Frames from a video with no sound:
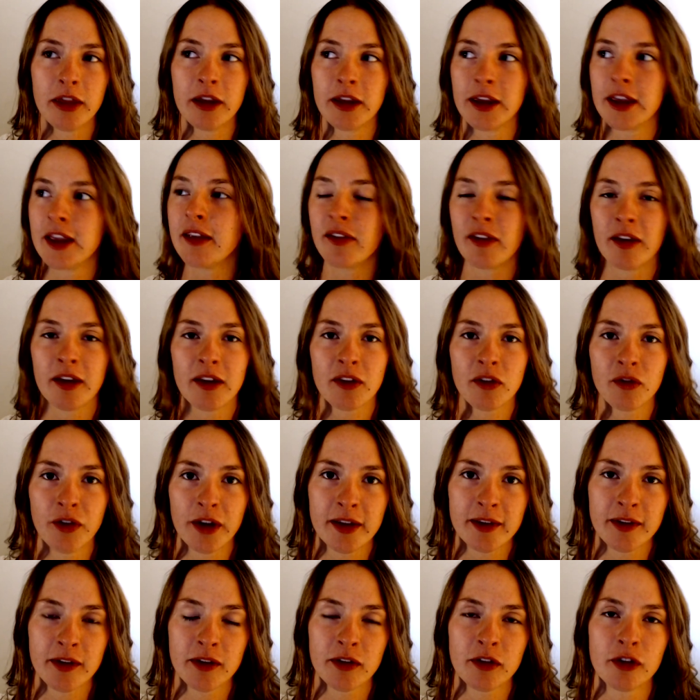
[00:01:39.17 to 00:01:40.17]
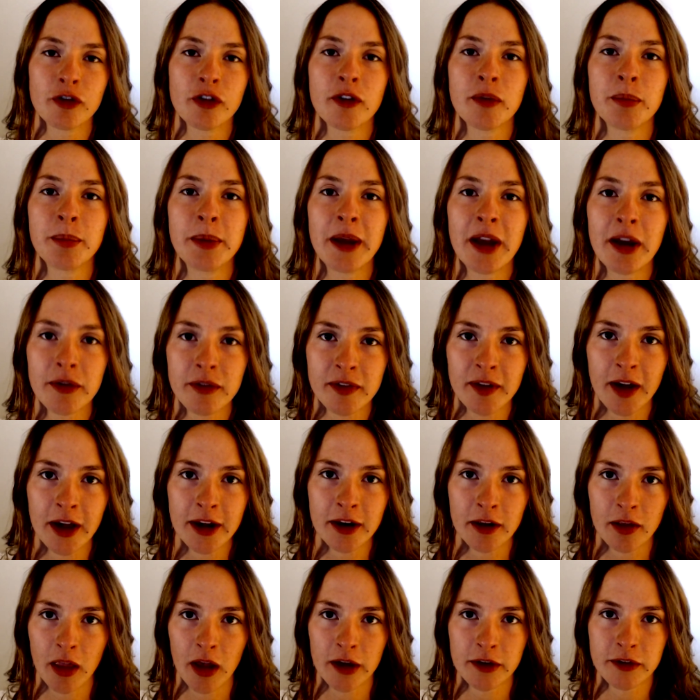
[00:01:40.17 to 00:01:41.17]
easiest fix is to just be outside a
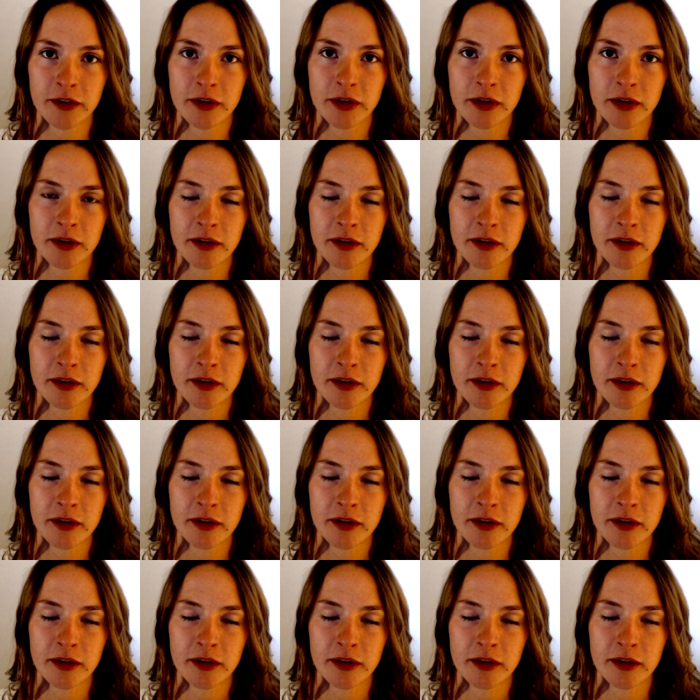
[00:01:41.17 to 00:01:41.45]
lot.